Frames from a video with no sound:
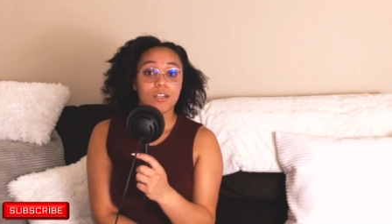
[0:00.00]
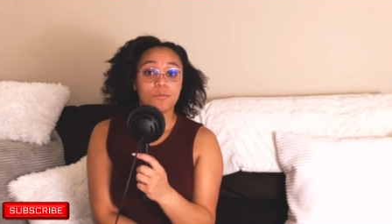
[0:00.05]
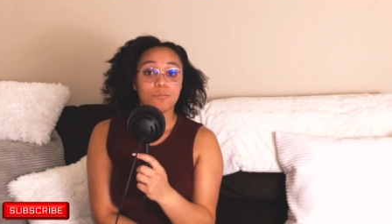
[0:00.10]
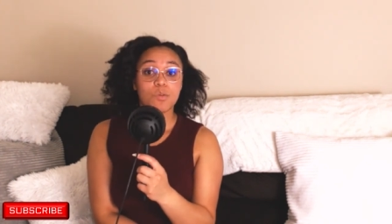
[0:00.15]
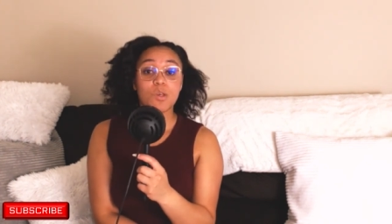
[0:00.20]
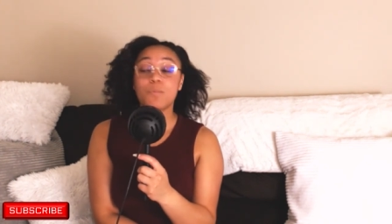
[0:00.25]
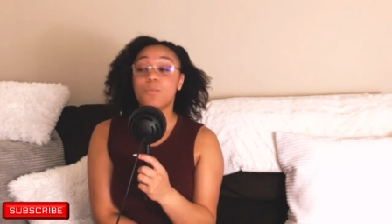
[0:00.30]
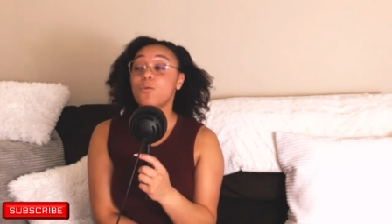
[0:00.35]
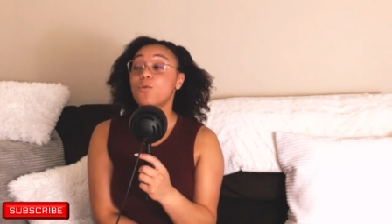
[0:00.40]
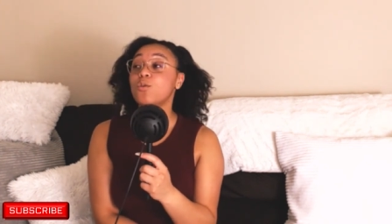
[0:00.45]

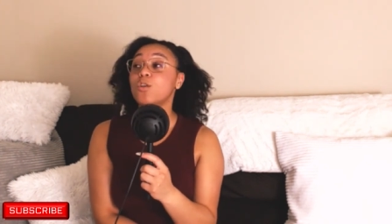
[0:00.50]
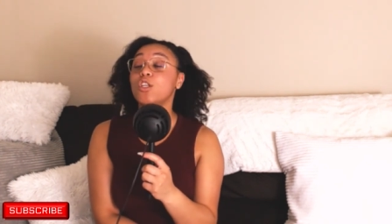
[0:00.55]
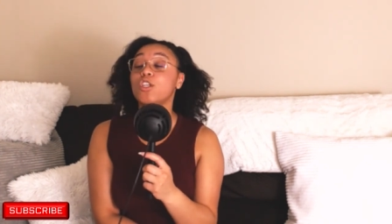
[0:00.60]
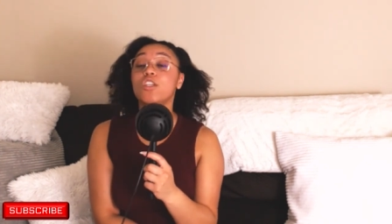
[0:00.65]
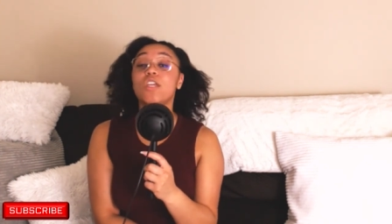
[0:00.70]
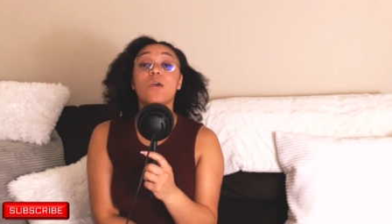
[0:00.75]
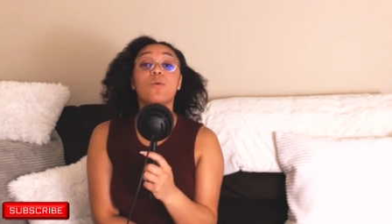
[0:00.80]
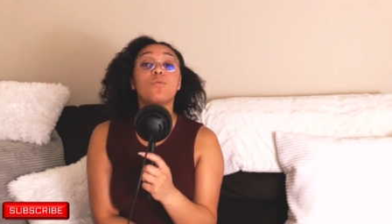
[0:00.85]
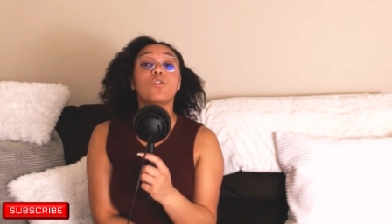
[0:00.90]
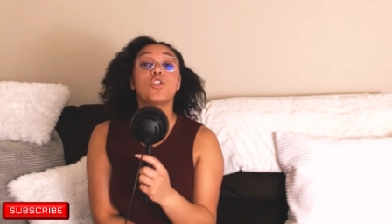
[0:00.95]
People would
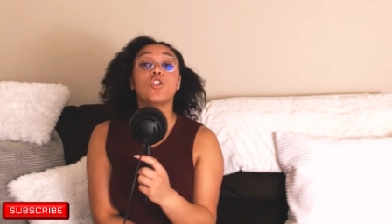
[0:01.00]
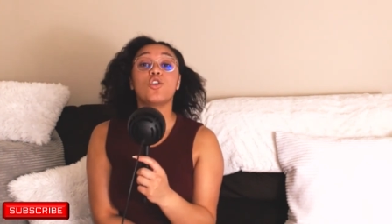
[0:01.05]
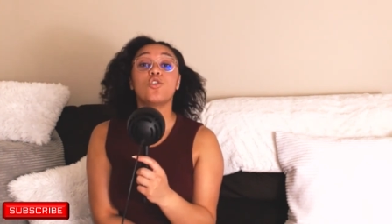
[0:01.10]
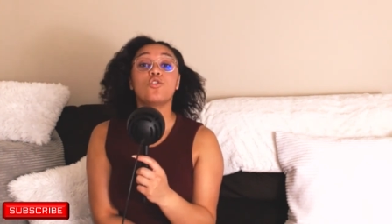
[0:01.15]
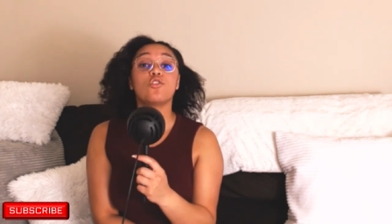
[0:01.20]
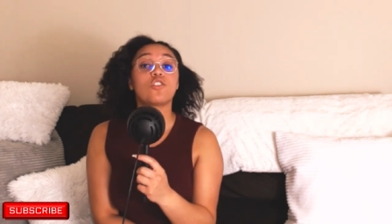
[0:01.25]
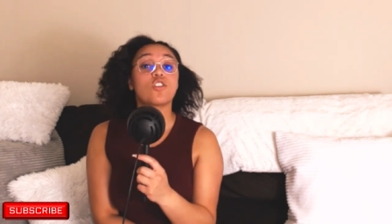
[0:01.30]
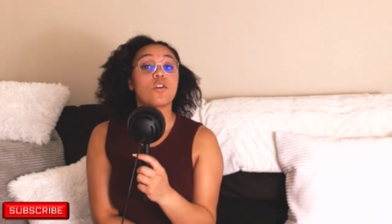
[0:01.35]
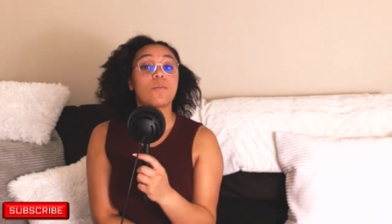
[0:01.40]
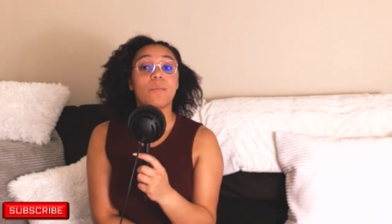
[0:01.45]

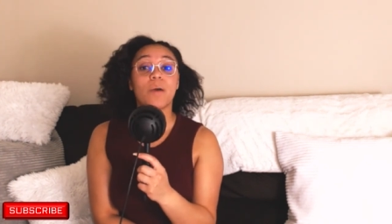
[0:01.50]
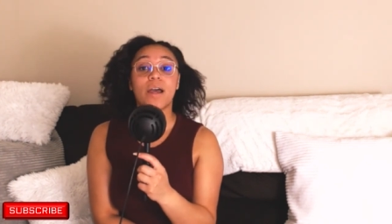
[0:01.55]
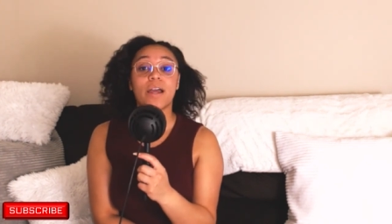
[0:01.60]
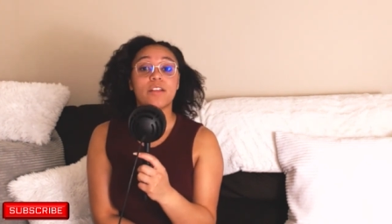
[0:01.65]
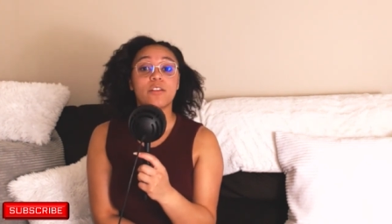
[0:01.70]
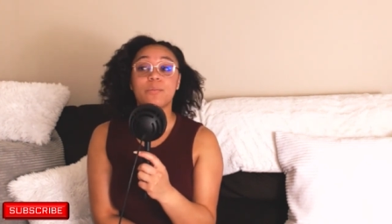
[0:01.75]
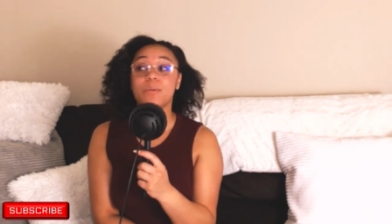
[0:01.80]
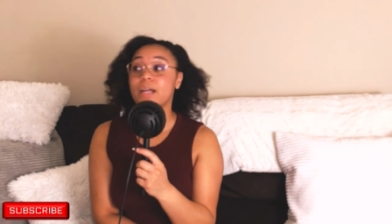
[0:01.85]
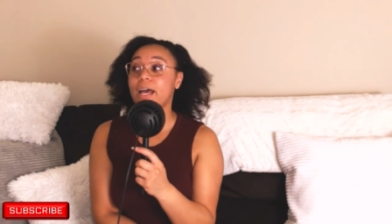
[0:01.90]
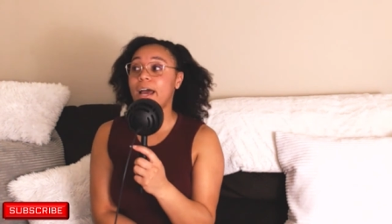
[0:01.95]
lose their mind.
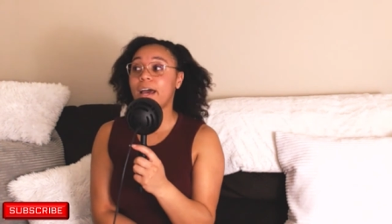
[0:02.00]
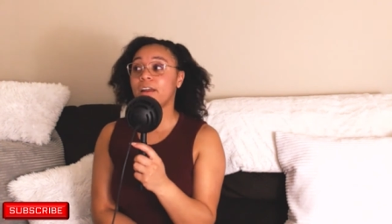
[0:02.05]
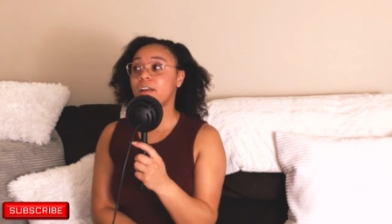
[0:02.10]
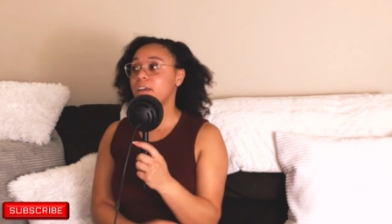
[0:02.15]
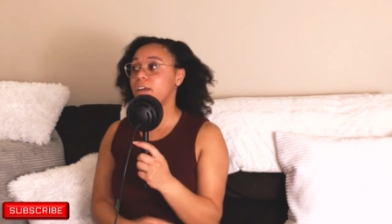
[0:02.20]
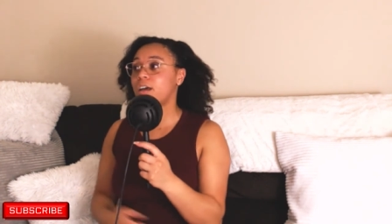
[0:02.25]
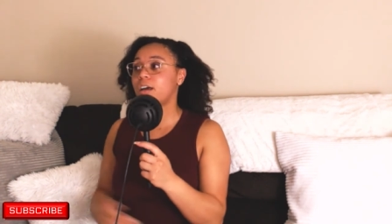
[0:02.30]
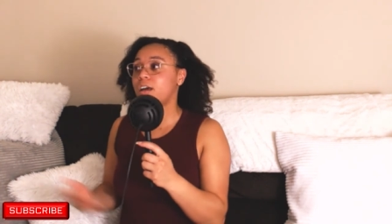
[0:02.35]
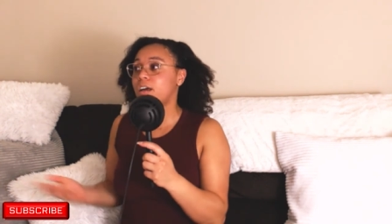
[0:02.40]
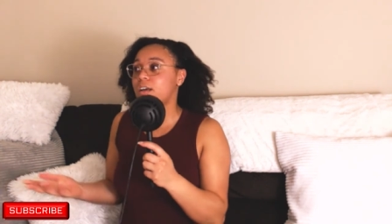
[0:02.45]
They'd be like,
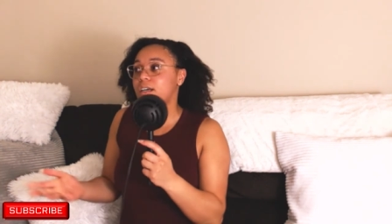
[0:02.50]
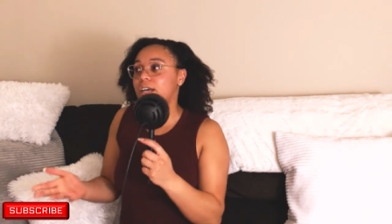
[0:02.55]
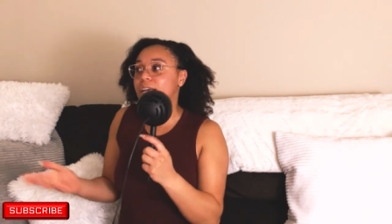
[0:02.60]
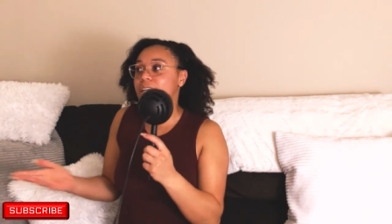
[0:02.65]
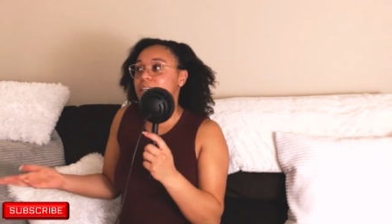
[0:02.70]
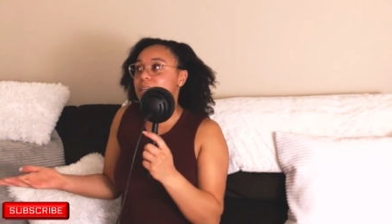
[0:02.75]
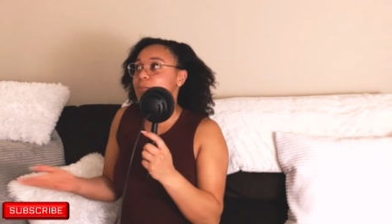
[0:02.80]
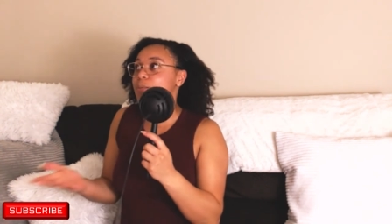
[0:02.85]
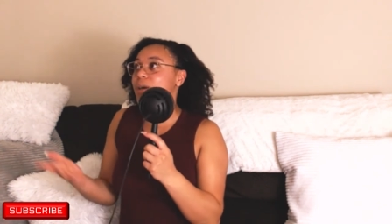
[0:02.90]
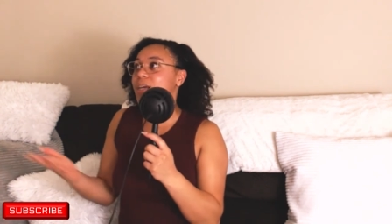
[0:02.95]
I
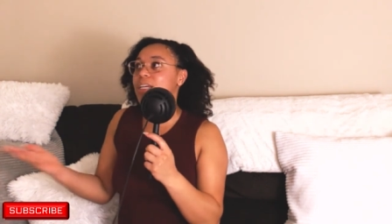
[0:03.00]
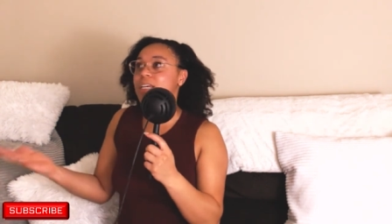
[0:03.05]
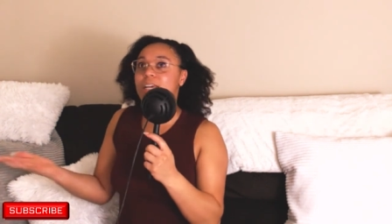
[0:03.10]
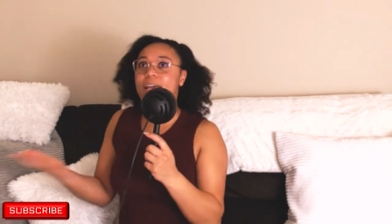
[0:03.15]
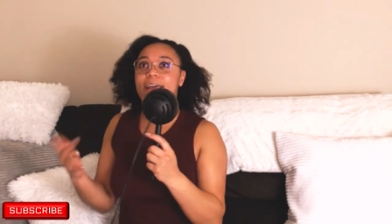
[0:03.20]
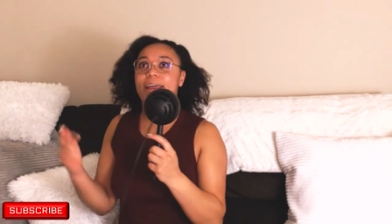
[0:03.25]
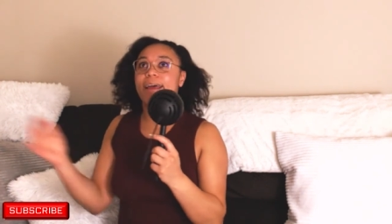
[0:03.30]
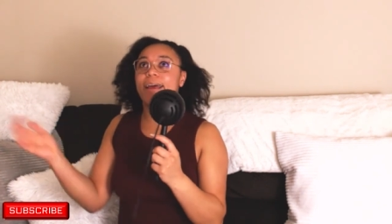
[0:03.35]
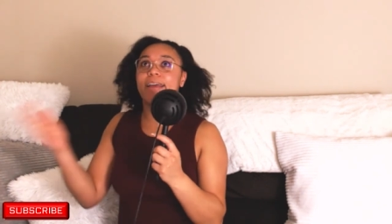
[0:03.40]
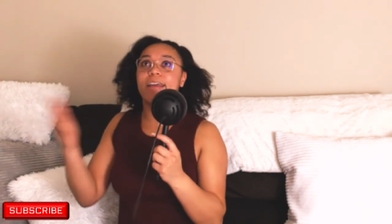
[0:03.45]
need money.
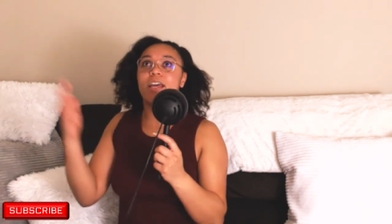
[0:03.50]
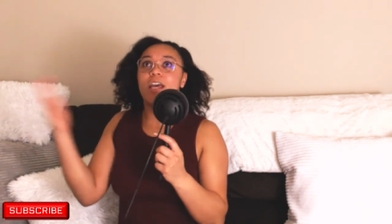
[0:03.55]
But